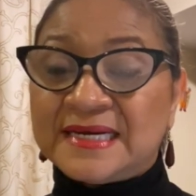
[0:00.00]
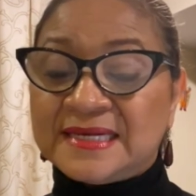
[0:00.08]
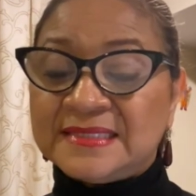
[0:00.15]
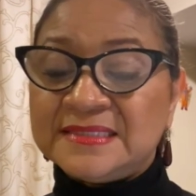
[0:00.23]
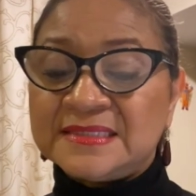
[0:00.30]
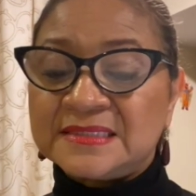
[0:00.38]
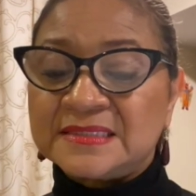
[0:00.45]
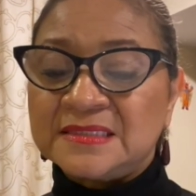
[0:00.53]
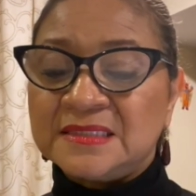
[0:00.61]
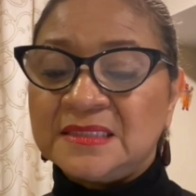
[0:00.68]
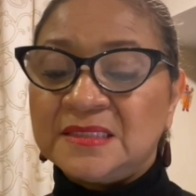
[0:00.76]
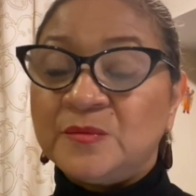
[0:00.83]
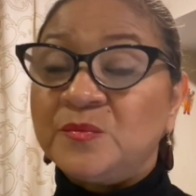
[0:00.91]
does,
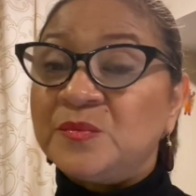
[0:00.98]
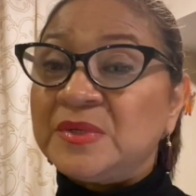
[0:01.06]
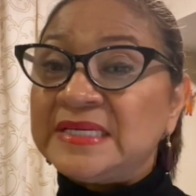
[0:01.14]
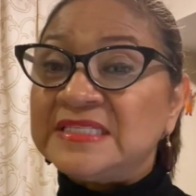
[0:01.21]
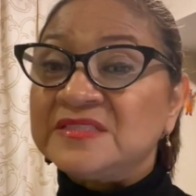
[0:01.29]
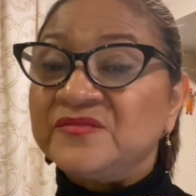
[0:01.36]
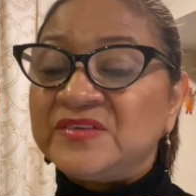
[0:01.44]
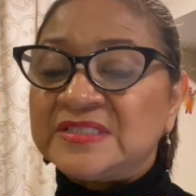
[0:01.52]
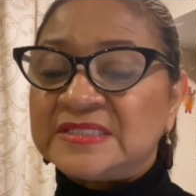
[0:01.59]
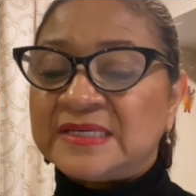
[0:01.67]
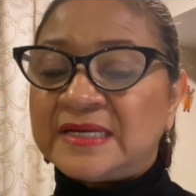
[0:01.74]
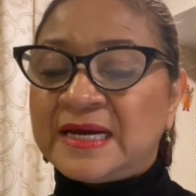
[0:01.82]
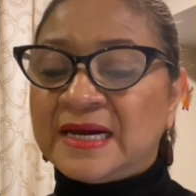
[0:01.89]
please
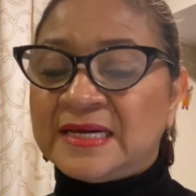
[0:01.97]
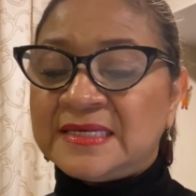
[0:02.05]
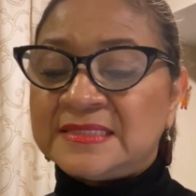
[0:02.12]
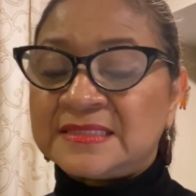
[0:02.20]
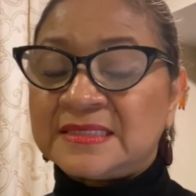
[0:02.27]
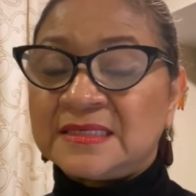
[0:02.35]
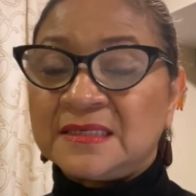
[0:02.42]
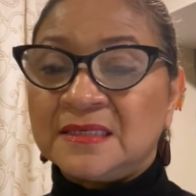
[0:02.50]
visit us